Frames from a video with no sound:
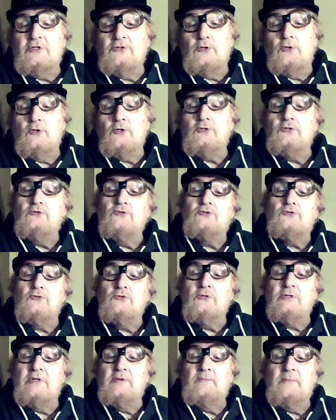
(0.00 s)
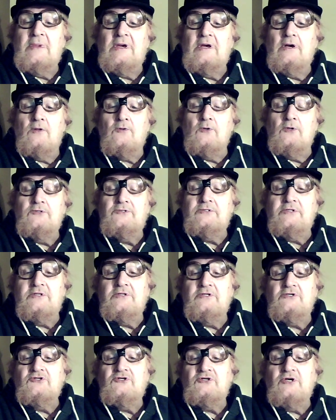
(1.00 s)
the door and throw the mail onto
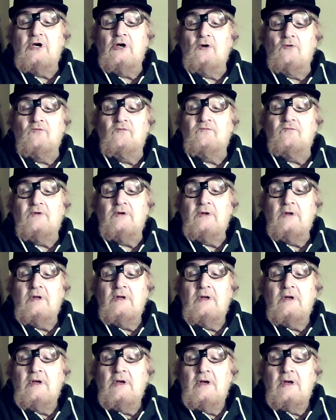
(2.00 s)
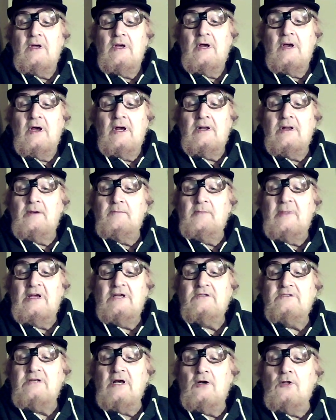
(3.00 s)
the shelf, and it
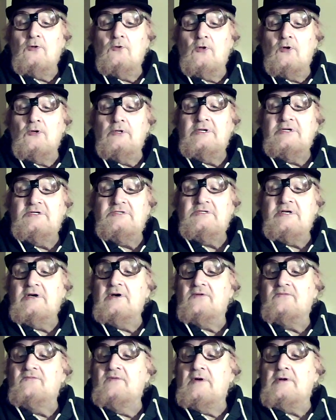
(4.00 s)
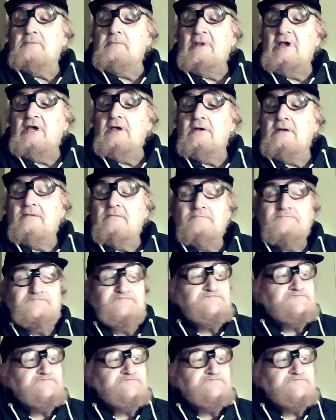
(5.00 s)
makes it a lot easier for me.